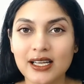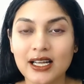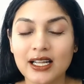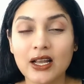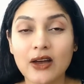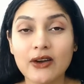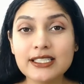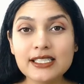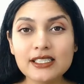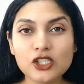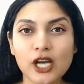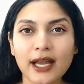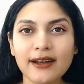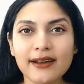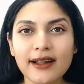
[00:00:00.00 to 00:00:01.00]
Now, as a
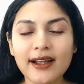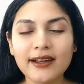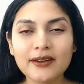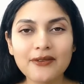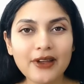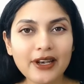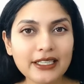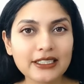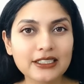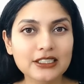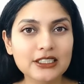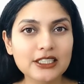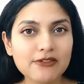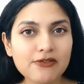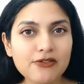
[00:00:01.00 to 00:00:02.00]
child, I had a very
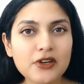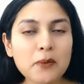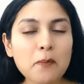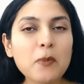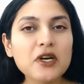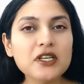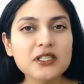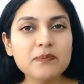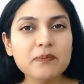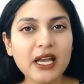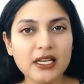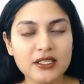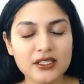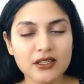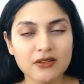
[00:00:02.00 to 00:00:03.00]
different
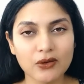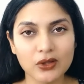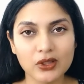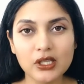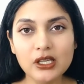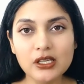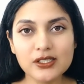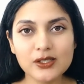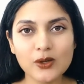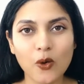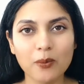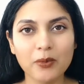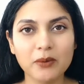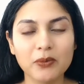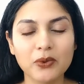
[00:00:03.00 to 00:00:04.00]
perspective on these
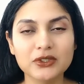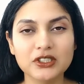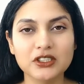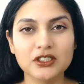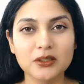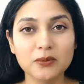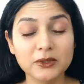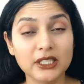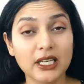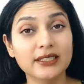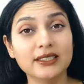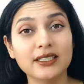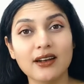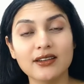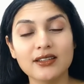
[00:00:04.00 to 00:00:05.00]
comic book strips. As
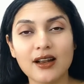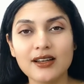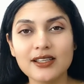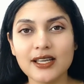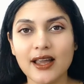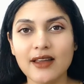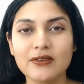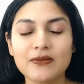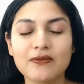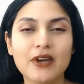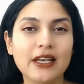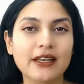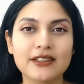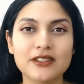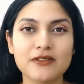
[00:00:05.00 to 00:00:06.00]
an adult, I have a
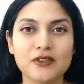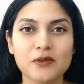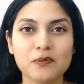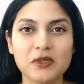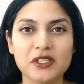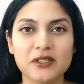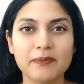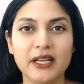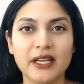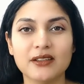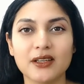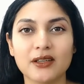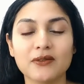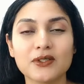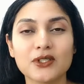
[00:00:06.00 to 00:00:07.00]
very different
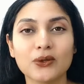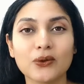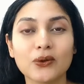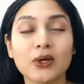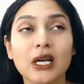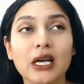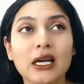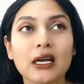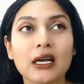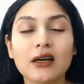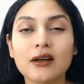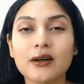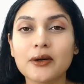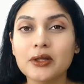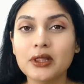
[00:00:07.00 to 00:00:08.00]
perspective. So,
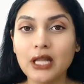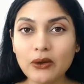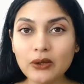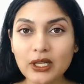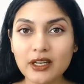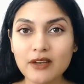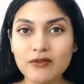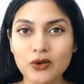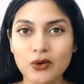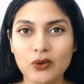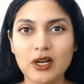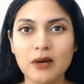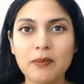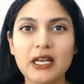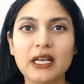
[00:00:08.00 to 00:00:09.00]
uh, now that I've grown
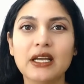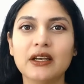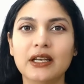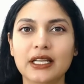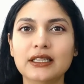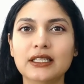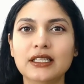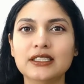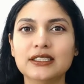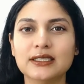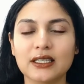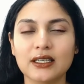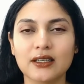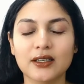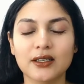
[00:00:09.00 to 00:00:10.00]
up and I read these
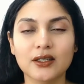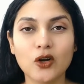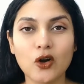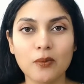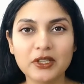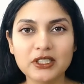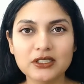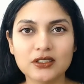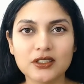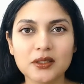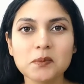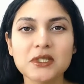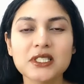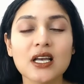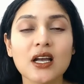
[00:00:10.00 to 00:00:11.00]
uh, comic
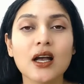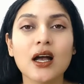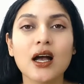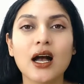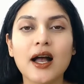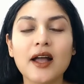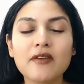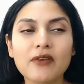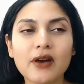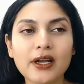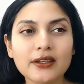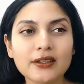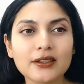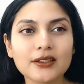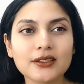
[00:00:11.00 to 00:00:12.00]
strips, I
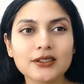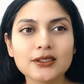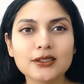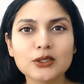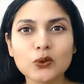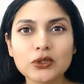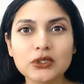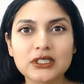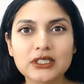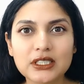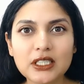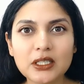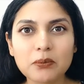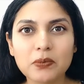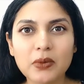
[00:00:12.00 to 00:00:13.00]
find it so
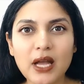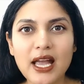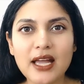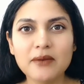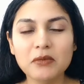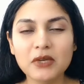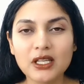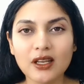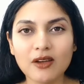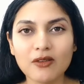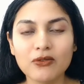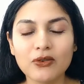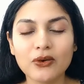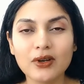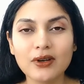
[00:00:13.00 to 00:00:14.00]
deep and
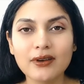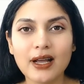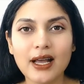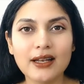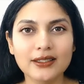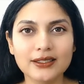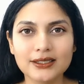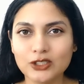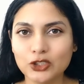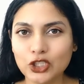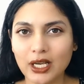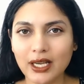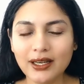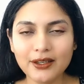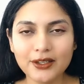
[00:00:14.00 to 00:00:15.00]
meaningful. And as a
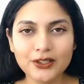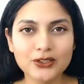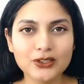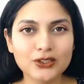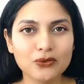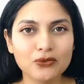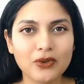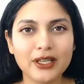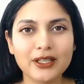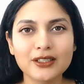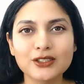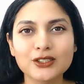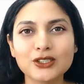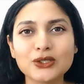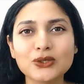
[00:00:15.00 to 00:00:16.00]
child, I used to find
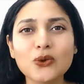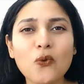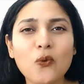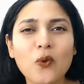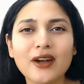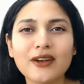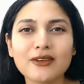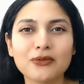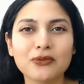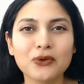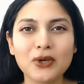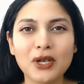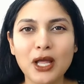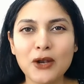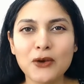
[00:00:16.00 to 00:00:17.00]
it so wonderful
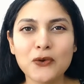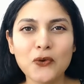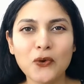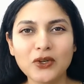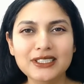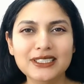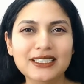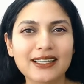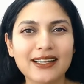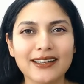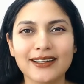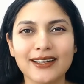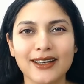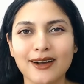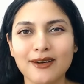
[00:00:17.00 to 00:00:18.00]
and naughty
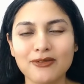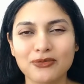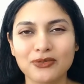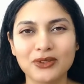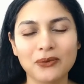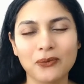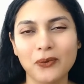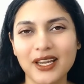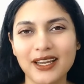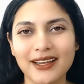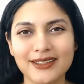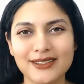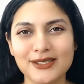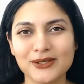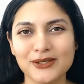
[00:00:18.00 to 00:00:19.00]
and love the way
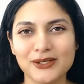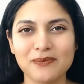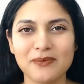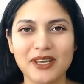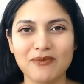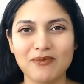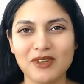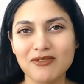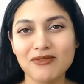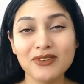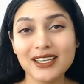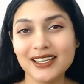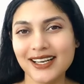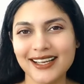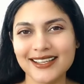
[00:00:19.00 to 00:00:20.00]
it used to make me
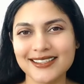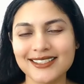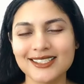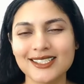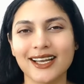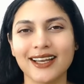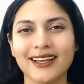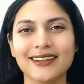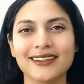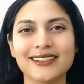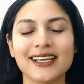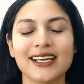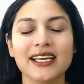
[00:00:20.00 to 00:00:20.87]
feel as a child.